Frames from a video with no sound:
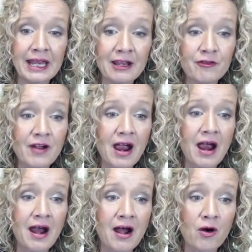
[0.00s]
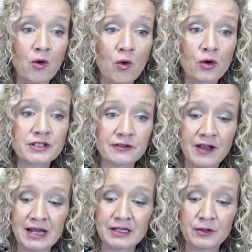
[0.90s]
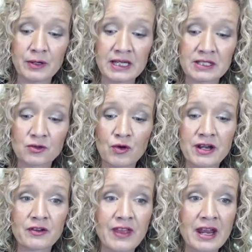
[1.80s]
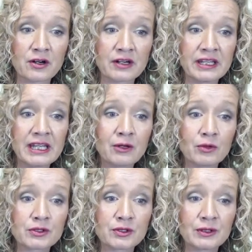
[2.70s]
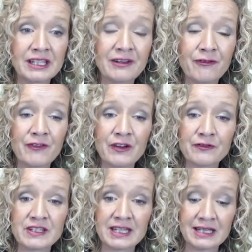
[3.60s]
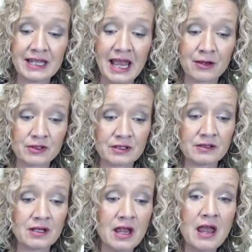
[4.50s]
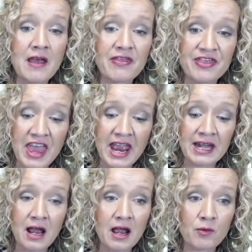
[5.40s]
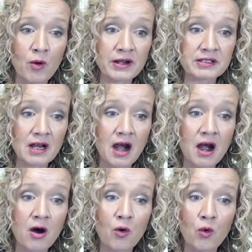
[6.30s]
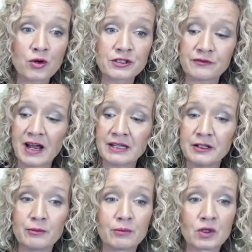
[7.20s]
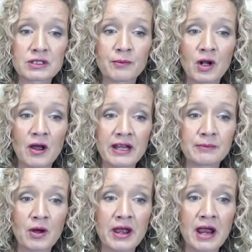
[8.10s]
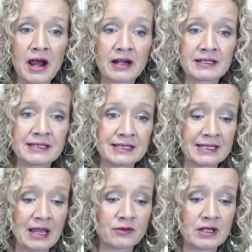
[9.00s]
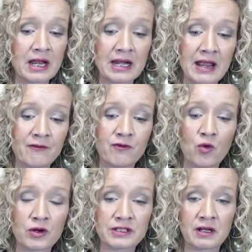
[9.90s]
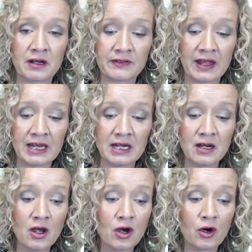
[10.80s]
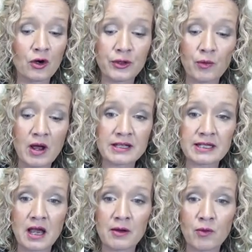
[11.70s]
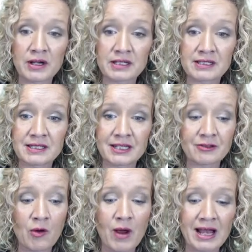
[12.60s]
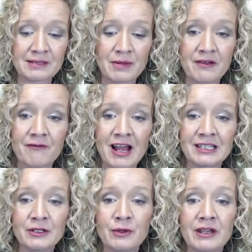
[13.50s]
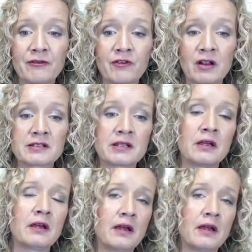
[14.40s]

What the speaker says: if our order value is greater than or equal to the 15,000, then I want our order value multiplied by our discount and F4 to lock that in. Otherwise, I want 0 as my value if false.